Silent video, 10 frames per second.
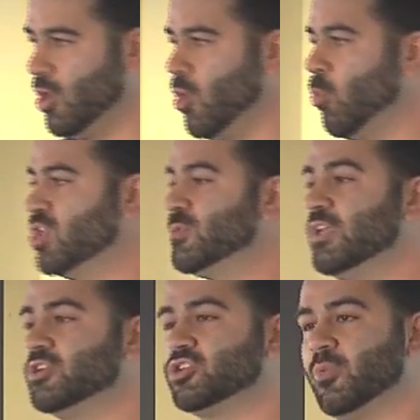Once we
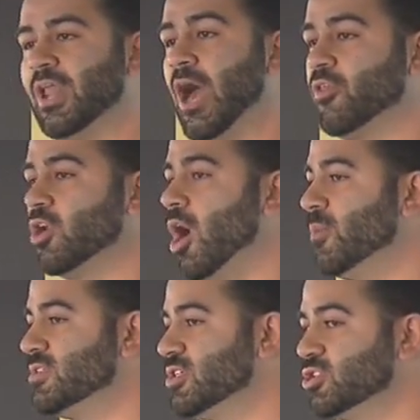can determine how the
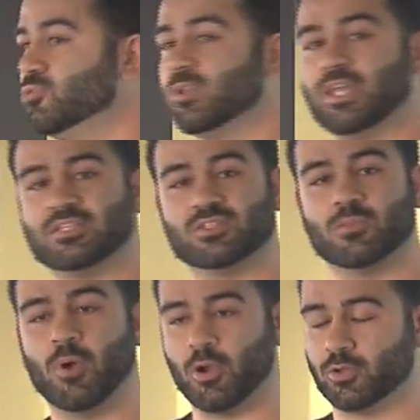composition relates to the
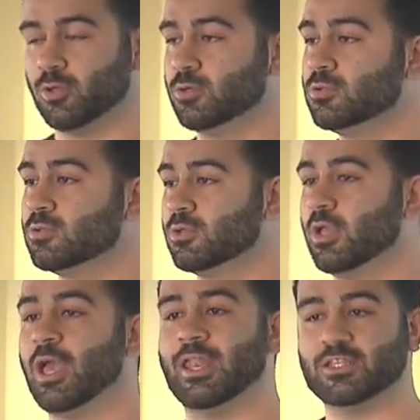particle
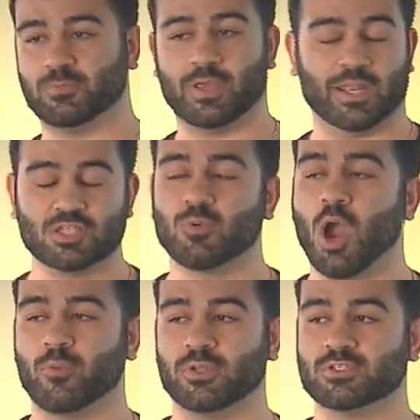and its
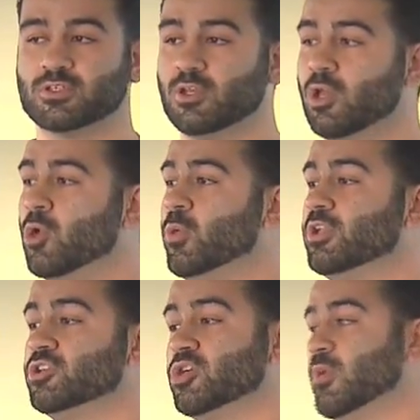properties, we can
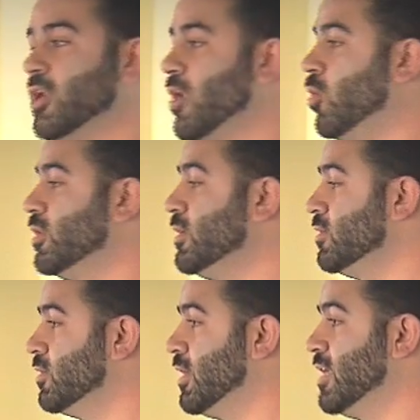determine not only
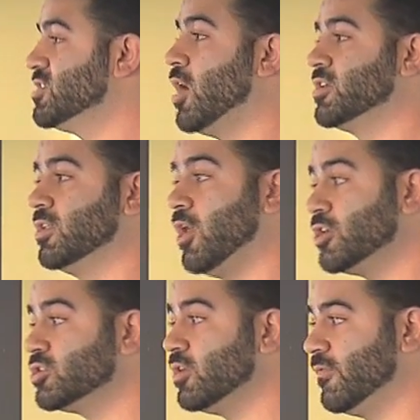its
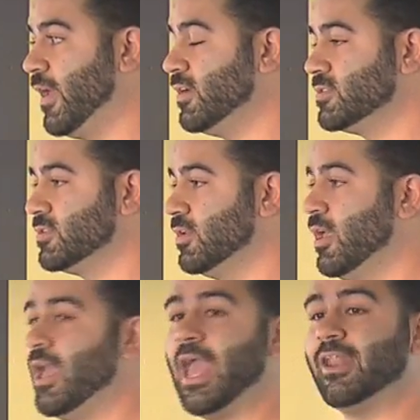toxicological effects
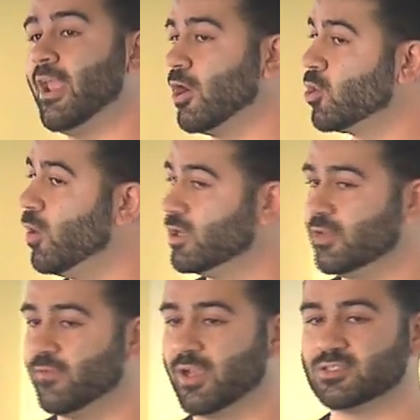and air quality
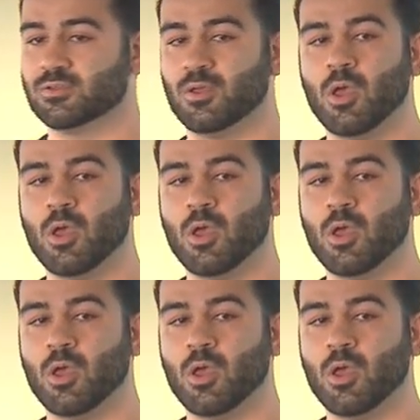effects,